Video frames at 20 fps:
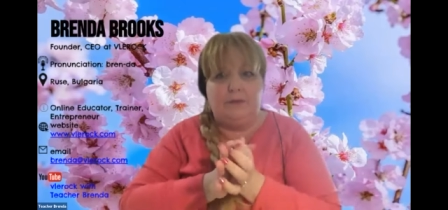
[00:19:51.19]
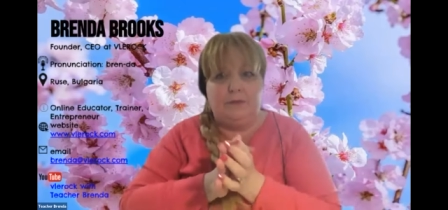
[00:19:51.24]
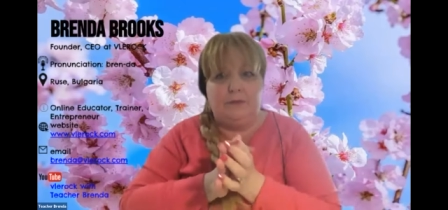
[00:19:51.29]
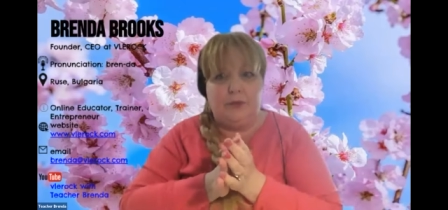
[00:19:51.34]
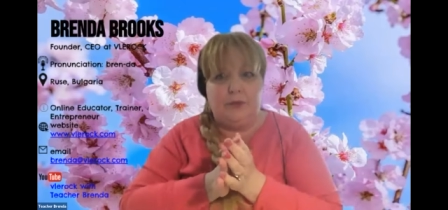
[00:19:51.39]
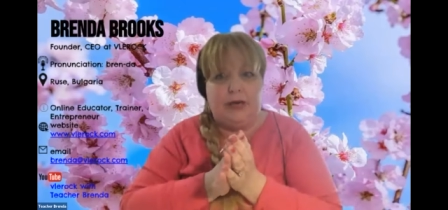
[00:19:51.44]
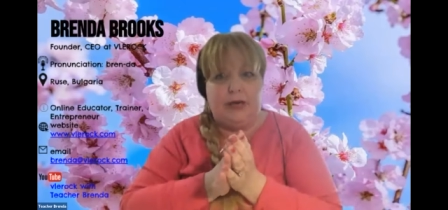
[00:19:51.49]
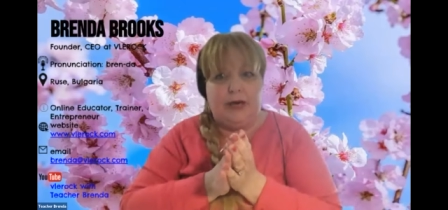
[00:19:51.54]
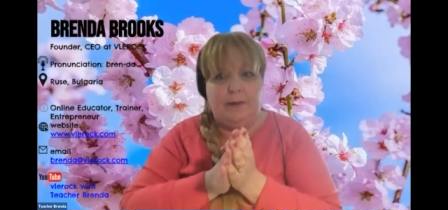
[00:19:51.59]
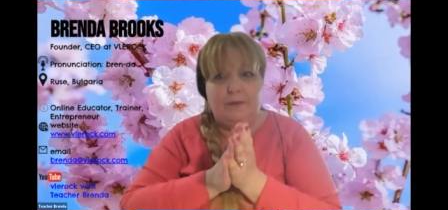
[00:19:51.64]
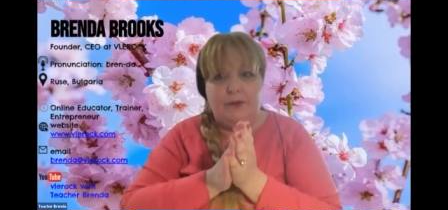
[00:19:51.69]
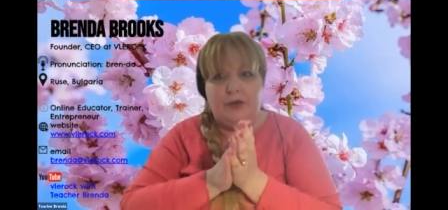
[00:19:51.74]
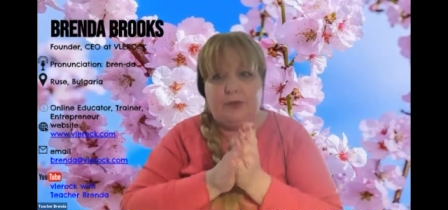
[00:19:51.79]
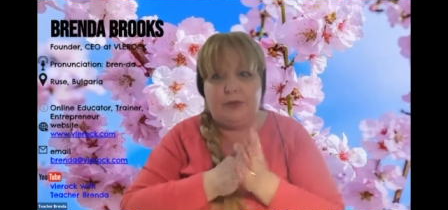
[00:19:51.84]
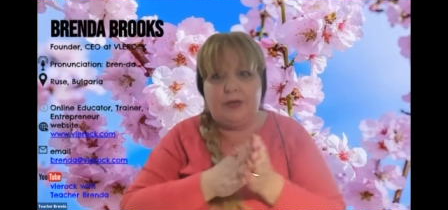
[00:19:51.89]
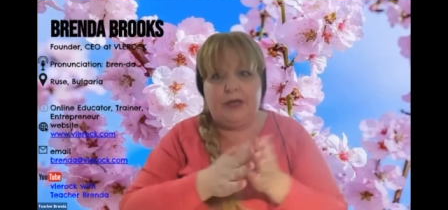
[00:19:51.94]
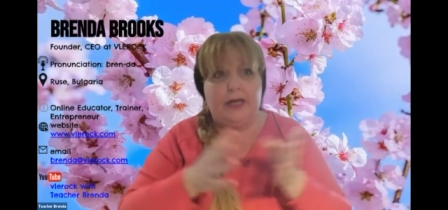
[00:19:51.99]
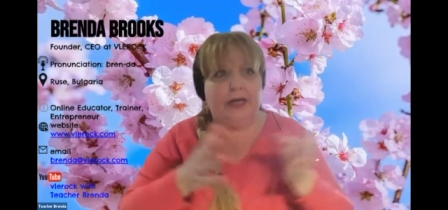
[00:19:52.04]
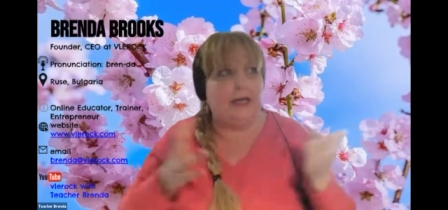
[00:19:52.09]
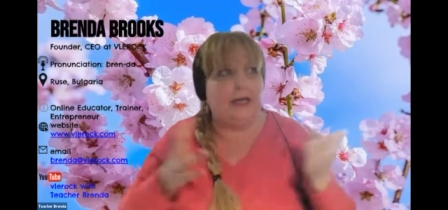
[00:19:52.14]
when I'm
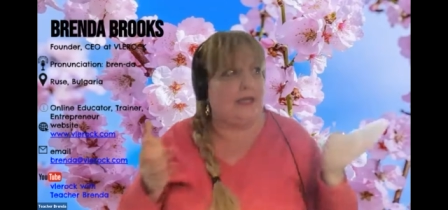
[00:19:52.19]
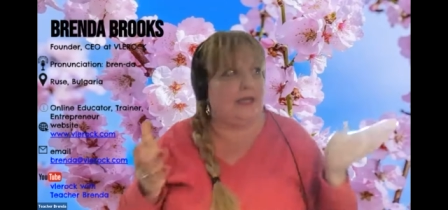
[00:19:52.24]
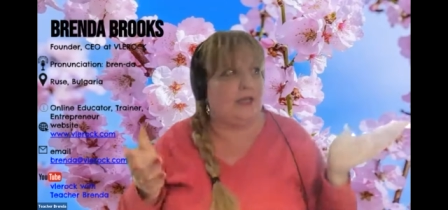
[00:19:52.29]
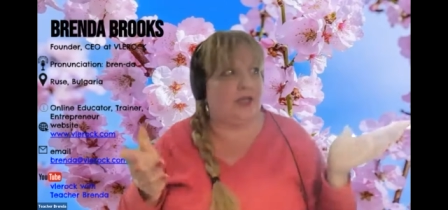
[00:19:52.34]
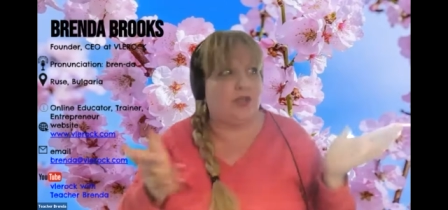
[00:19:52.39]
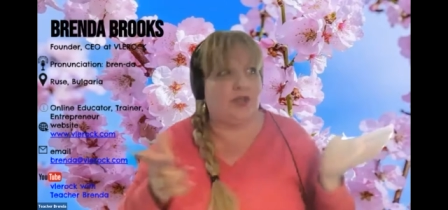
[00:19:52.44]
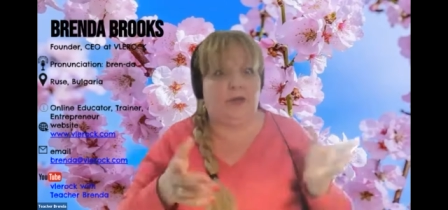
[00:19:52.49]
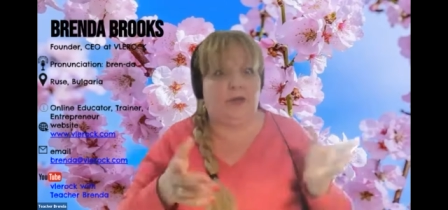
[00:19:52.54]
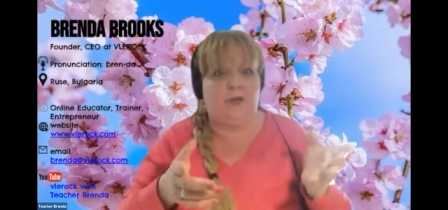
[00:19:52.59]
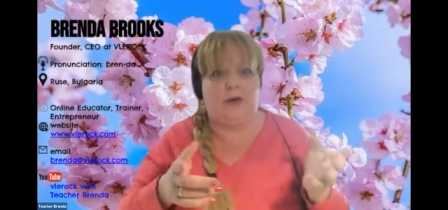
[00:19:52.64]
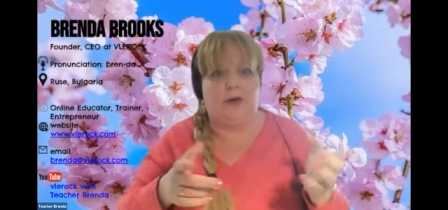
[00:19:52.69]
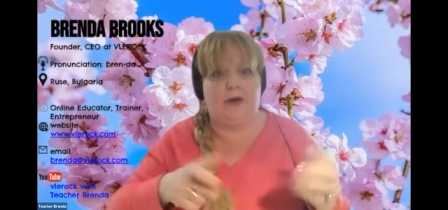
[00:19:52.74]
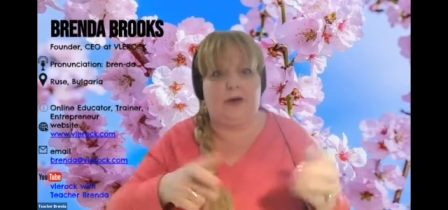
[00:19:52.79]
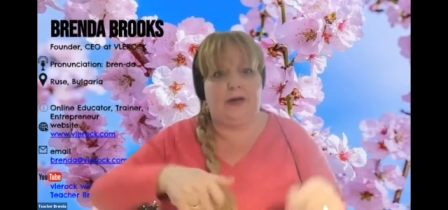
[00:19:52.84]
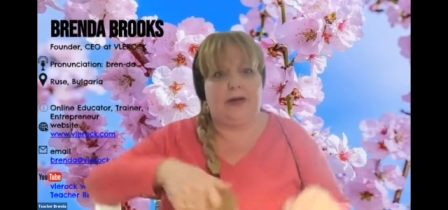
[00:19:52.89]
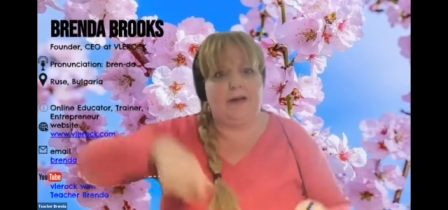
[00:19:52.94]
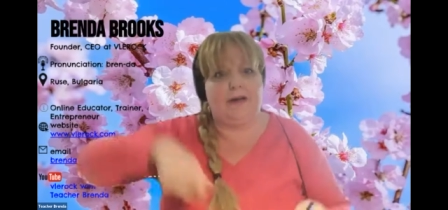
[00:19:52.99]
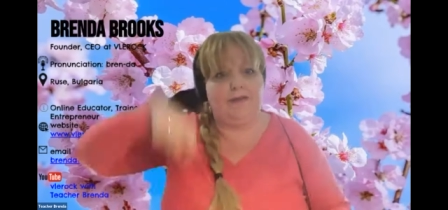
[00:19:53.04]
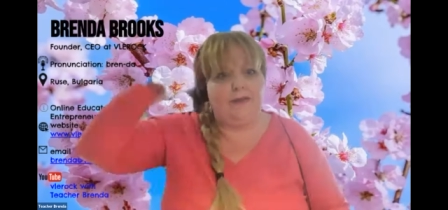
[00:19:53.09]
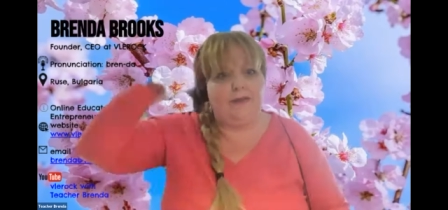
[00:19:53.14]
creating digital art,
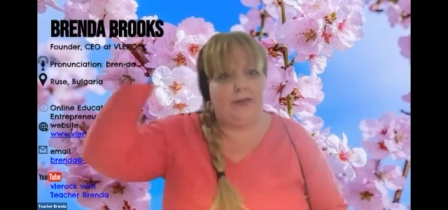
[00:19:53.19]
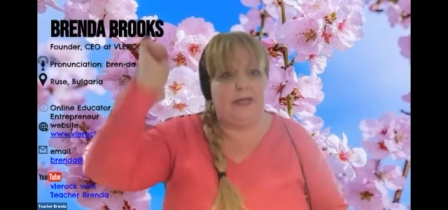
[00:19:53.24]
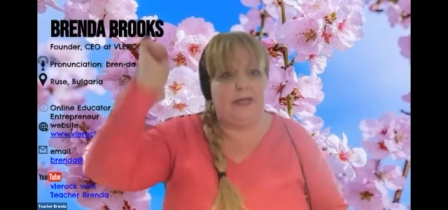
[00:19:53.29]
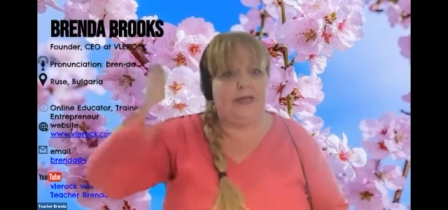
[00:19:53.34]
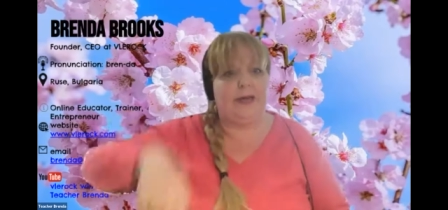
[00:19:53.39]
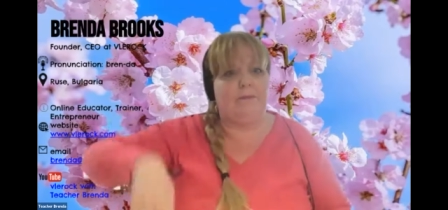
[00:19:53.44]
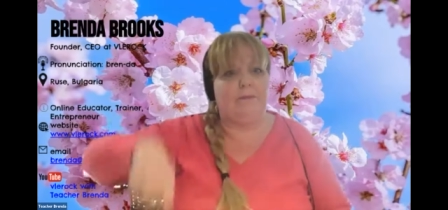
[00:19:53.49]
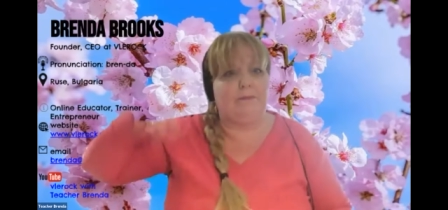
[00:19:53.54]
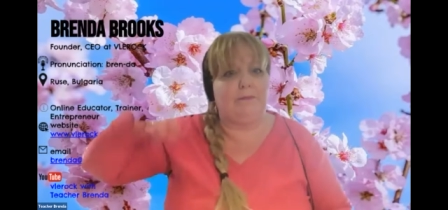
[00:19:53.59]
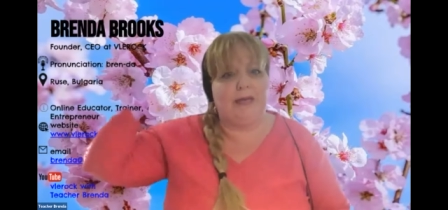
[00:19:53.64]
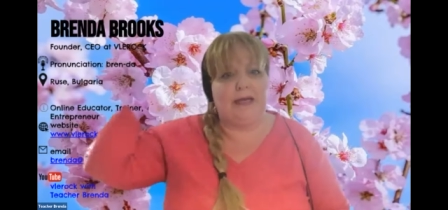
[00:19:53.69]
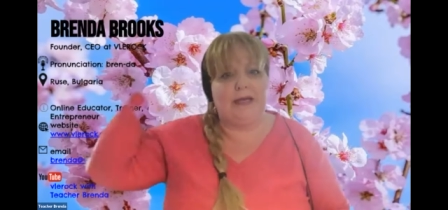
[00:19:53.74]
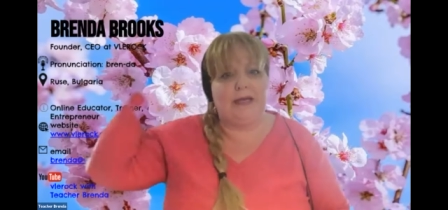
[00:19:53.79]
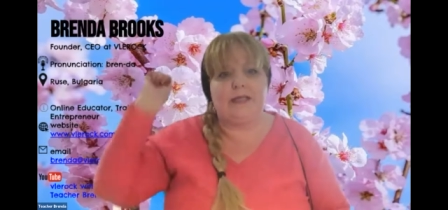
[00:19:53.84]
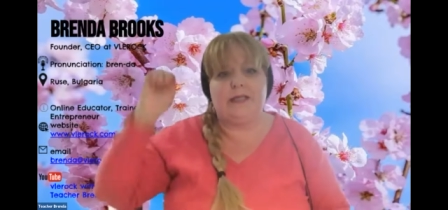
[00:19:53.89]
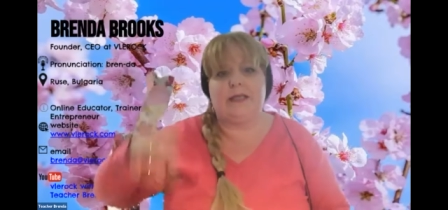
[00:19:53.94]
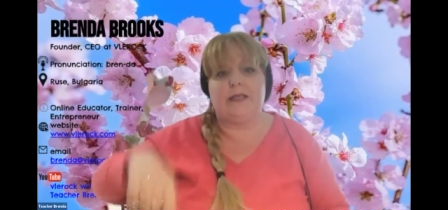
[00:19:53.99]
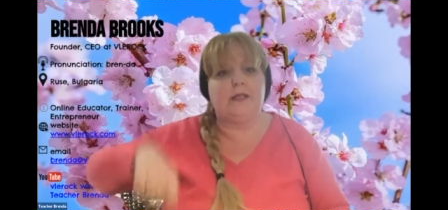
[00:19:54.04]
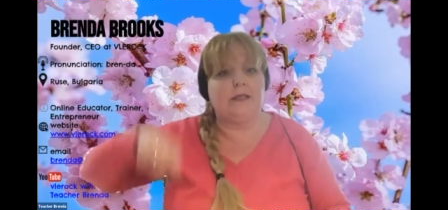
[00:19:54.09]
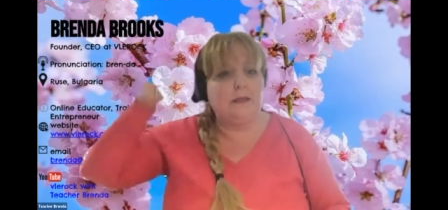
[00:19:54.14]
I feel like I'm
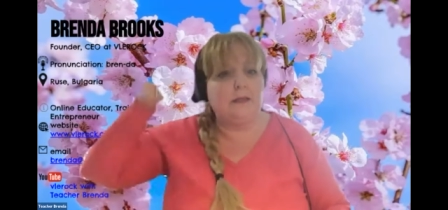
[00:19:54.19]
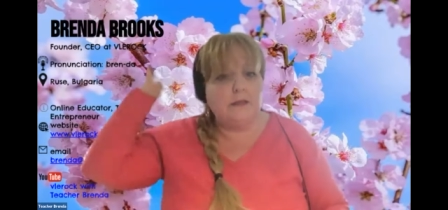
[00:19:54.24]
painting.